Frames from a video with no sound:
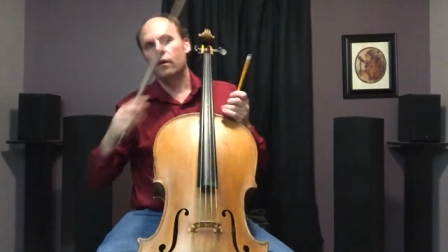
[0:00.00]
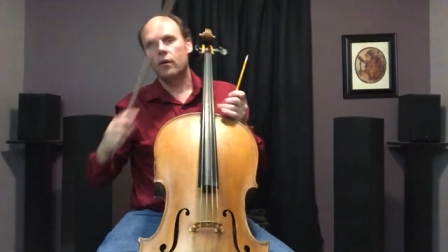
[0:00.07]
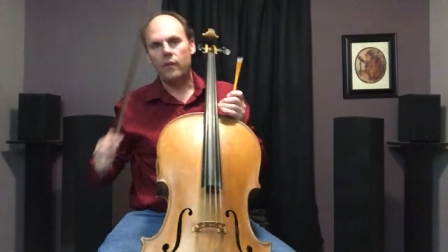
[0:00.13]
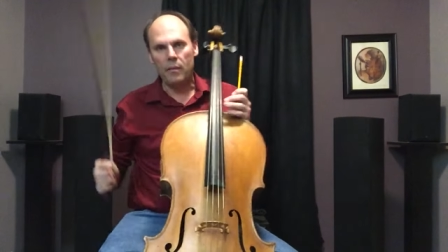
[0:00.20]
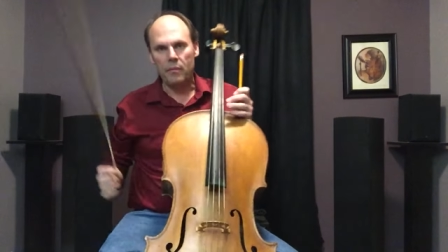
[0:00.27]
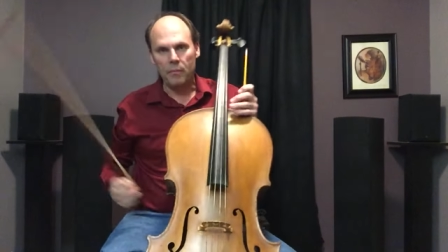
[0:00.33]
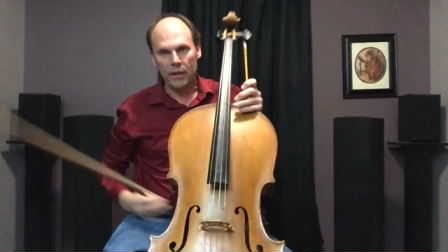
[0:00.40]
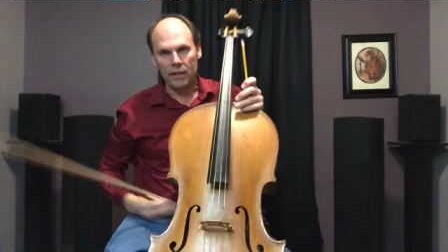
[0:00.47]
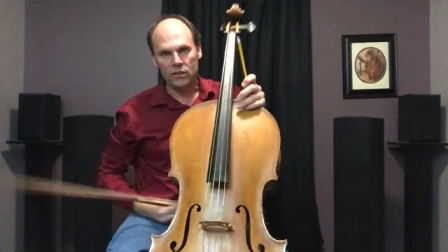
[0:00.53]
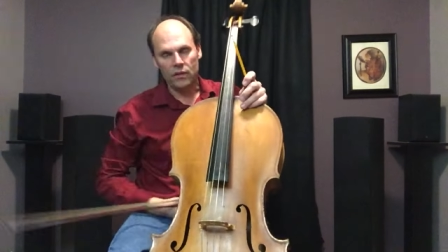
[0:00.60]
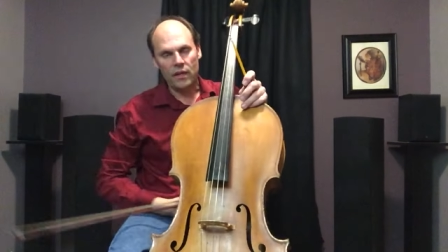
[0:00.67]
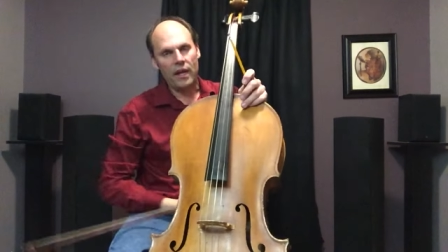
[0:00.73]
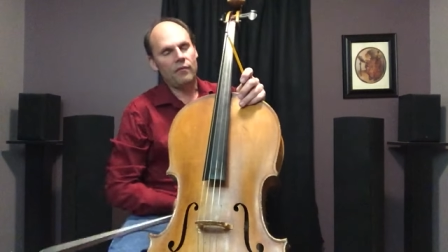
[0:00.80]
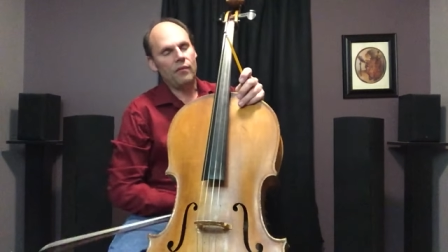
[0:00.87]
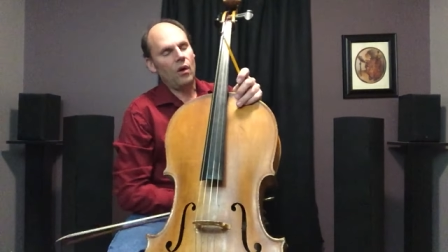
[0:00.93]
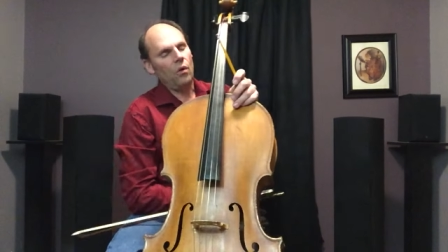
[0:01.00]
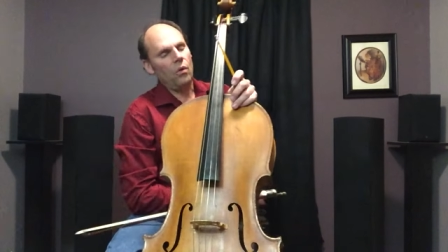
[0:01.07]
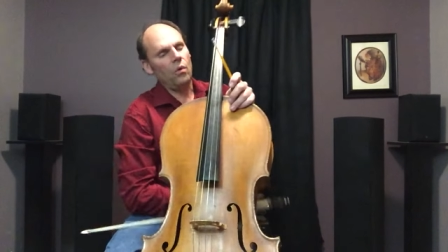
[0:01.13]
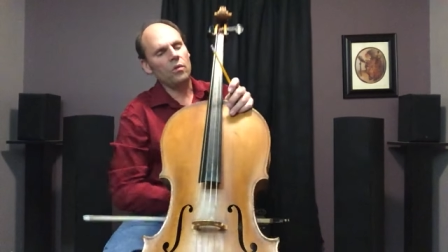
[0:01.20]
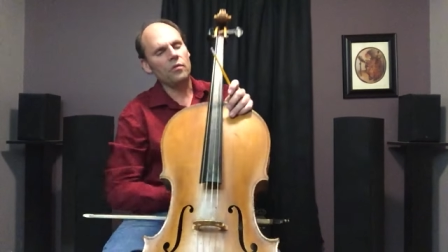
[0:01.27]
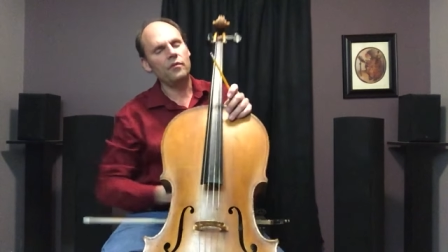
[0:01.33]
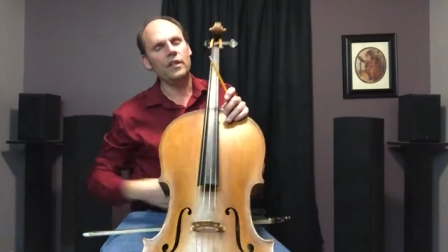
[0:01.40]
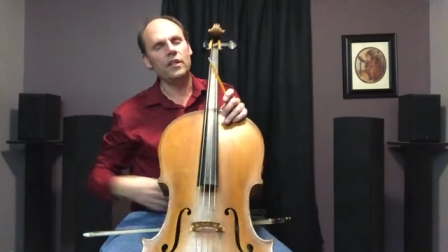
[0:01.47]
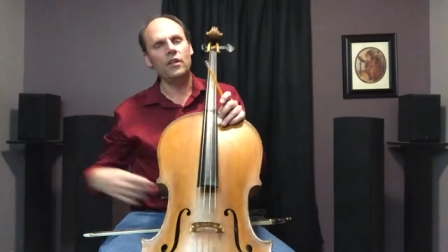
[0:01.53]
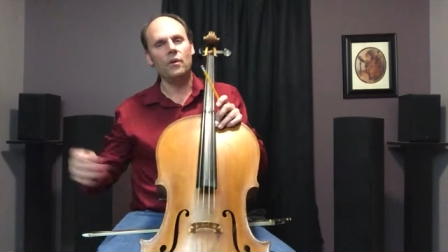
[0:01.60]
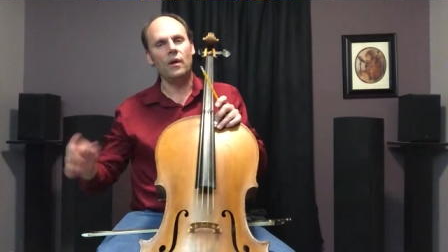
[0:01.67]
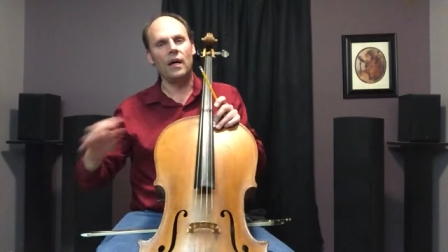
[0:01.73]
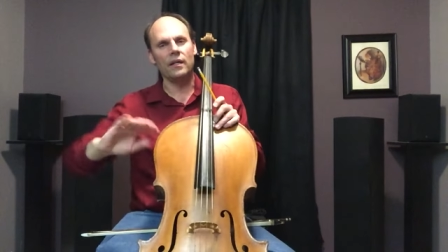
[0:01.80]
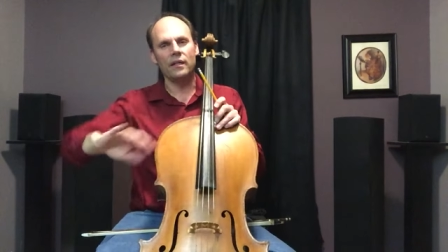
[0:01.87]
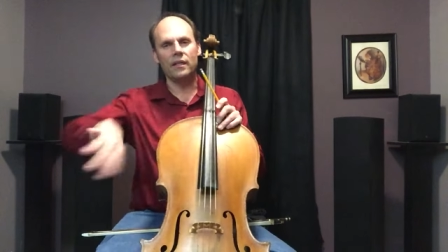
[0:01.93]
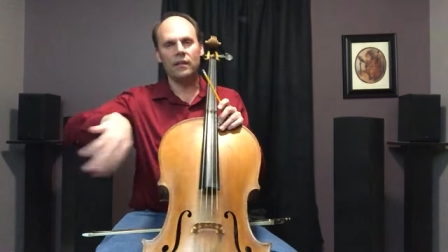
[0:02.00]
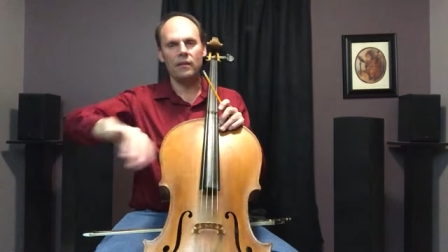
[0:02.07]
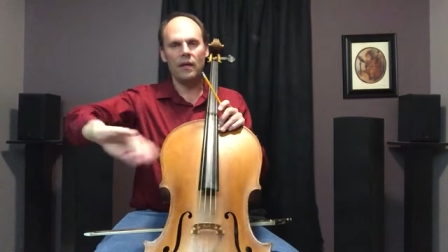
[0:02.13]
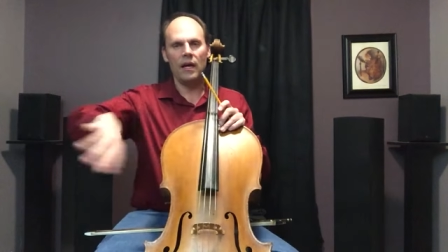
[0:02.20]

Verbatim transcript: Grab a pencil. I have a whole video on,